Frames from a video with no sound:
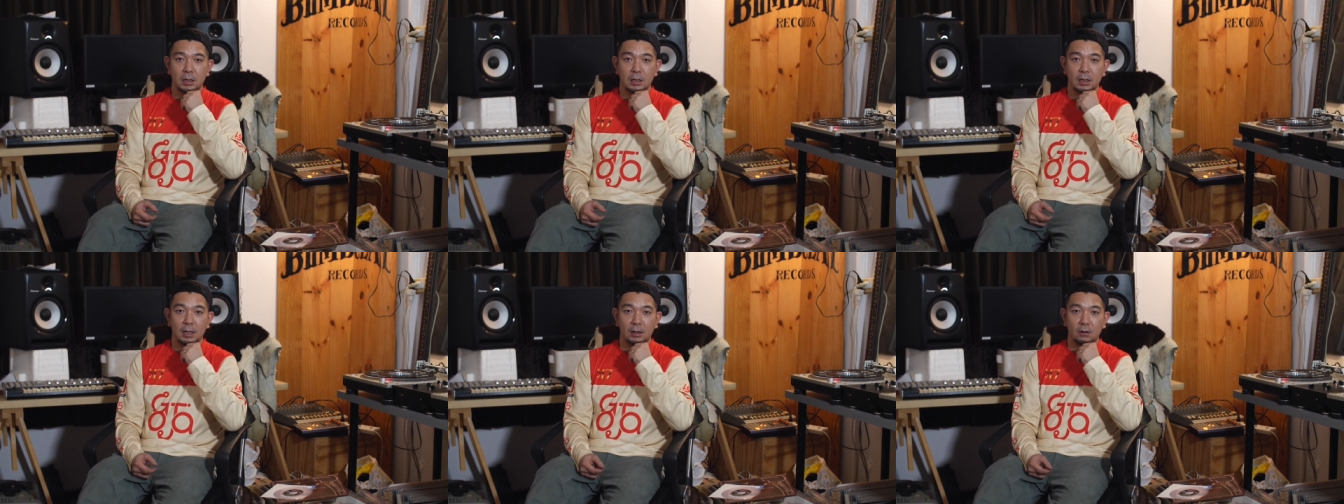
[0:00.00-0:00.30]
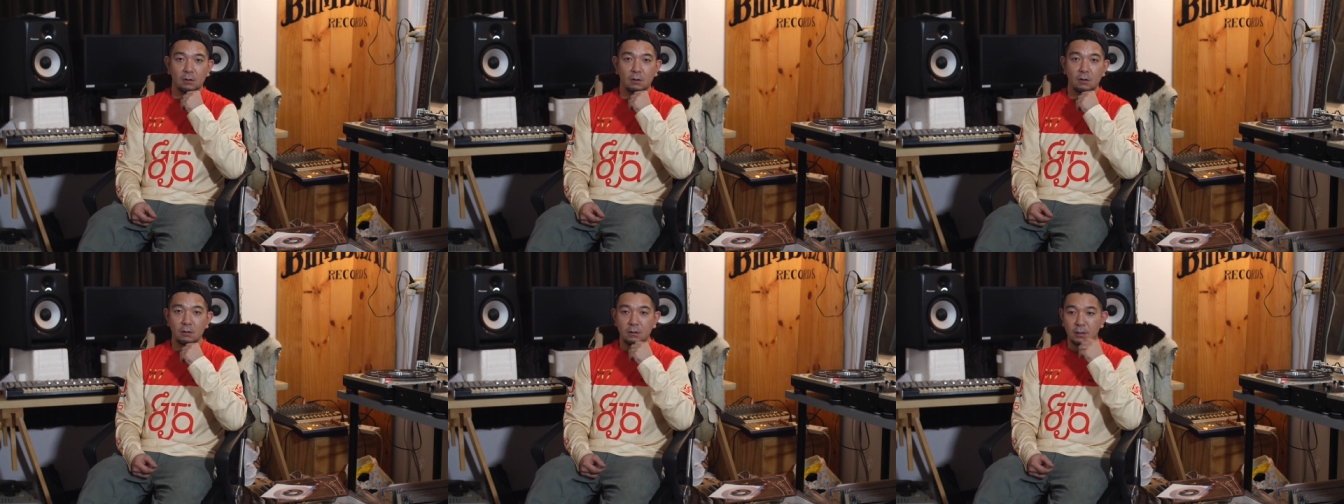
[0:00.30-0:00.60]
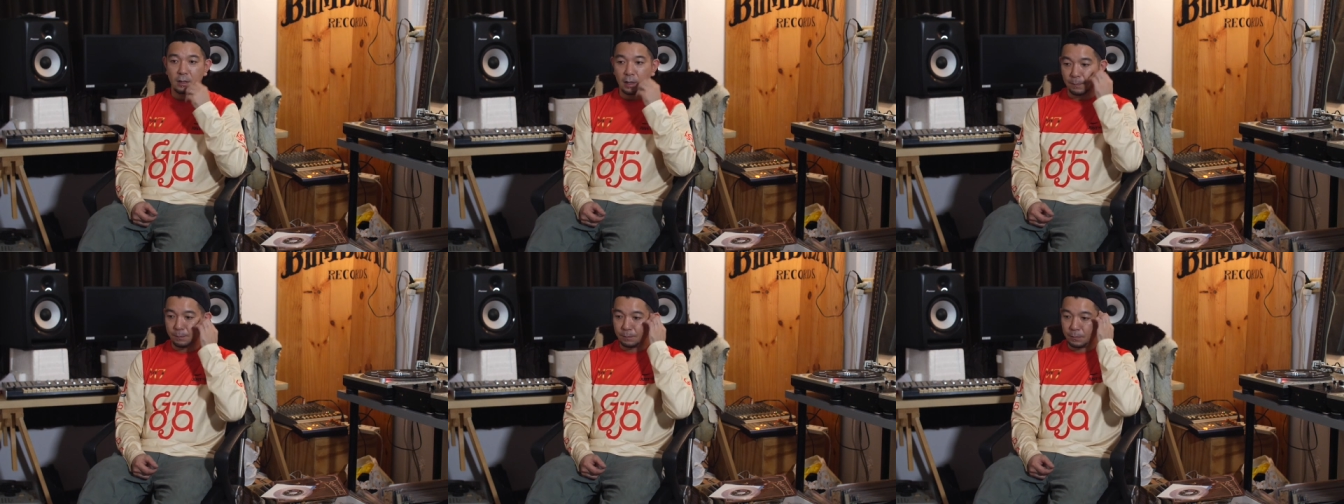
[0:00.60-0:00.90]
The
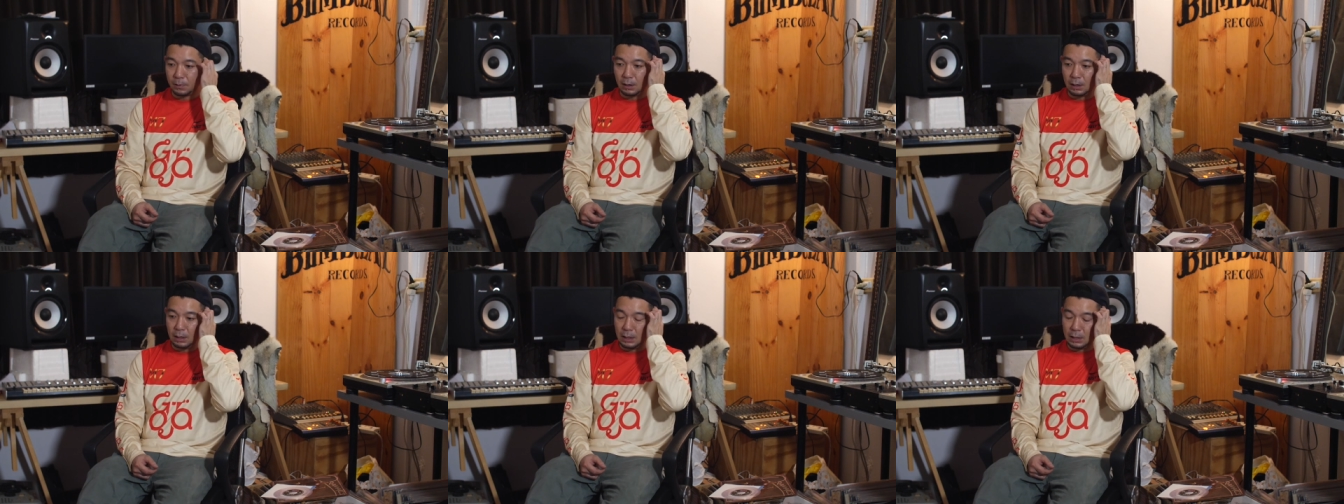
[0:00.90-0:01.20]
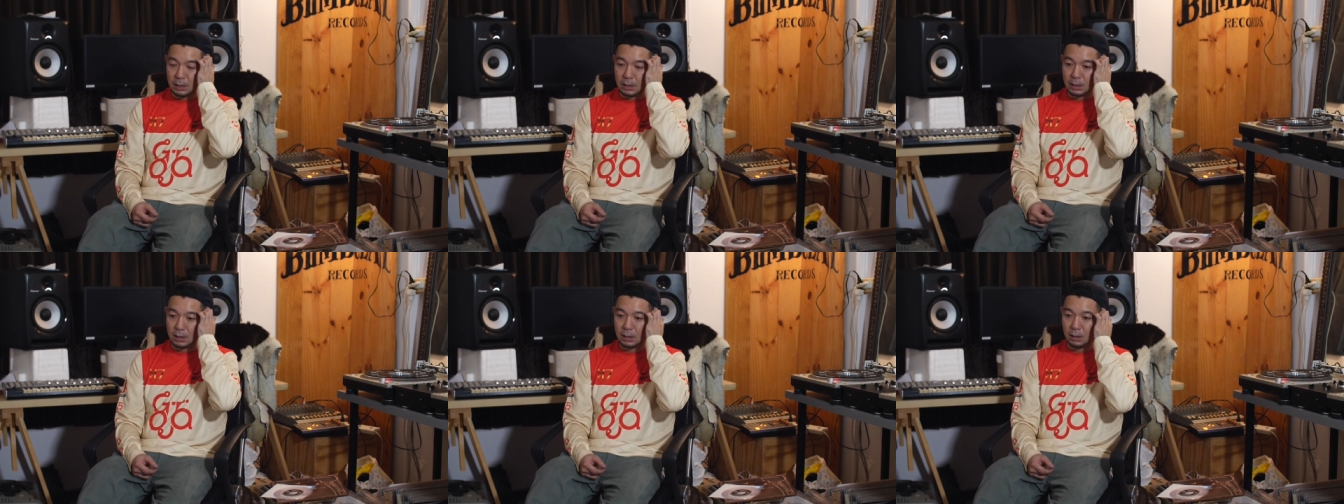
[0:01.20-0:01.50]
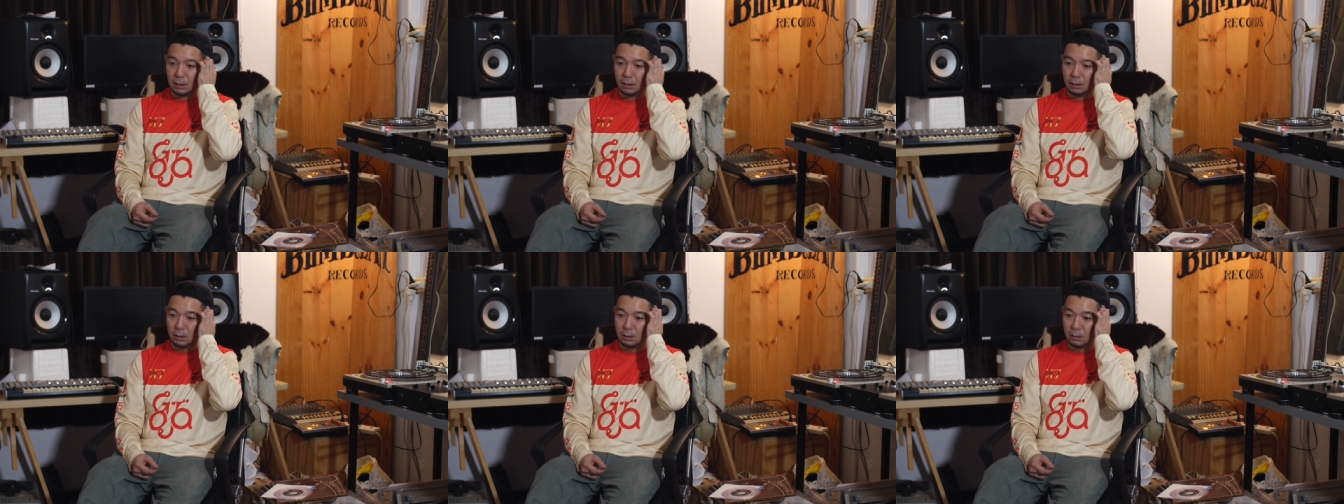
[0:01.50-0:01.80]
concept
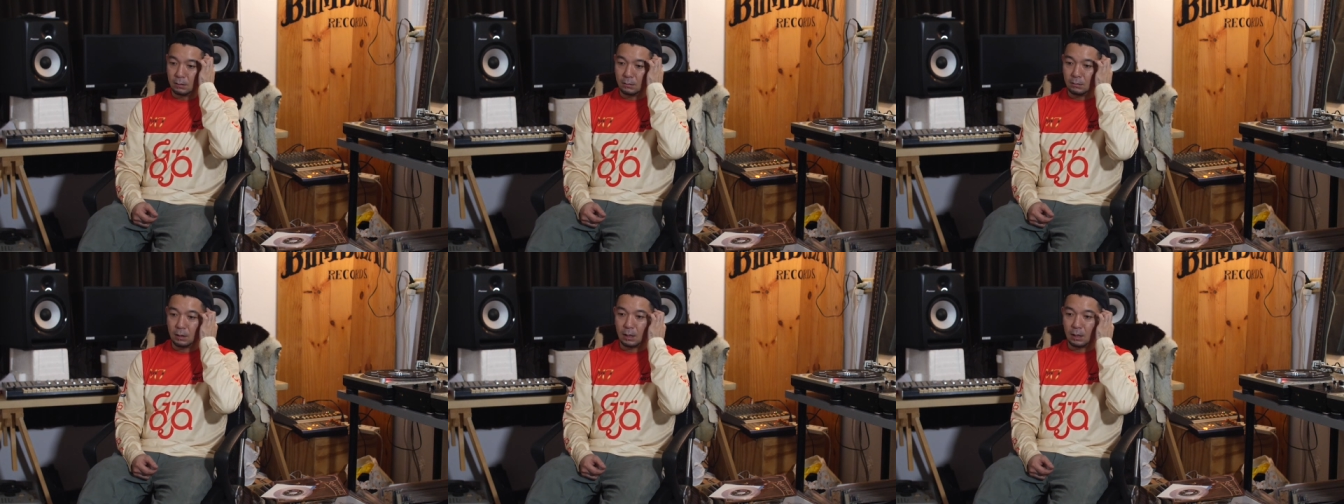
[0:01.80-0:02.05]
is, you know,